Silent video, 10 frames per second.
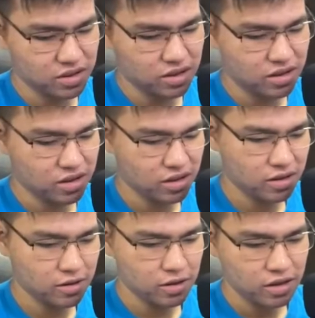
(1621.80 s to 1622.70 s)
nice.
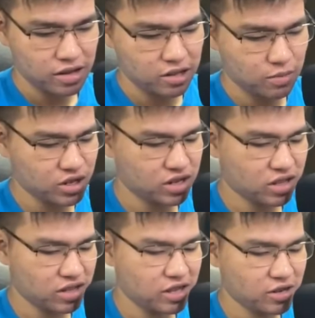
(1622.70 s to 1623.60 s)
It's much
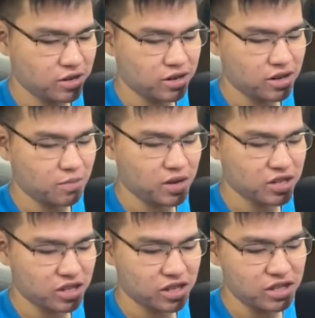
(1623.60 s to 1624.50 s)
cleaner. A
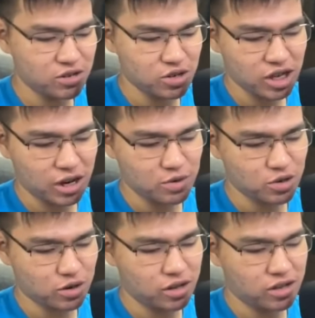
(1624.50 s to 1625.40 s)
much cleaner
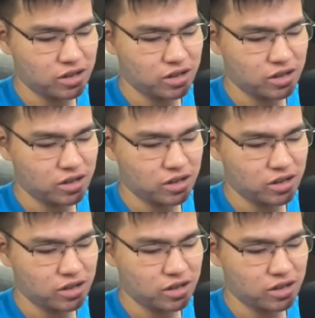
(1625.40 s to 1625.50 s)
Cybertron.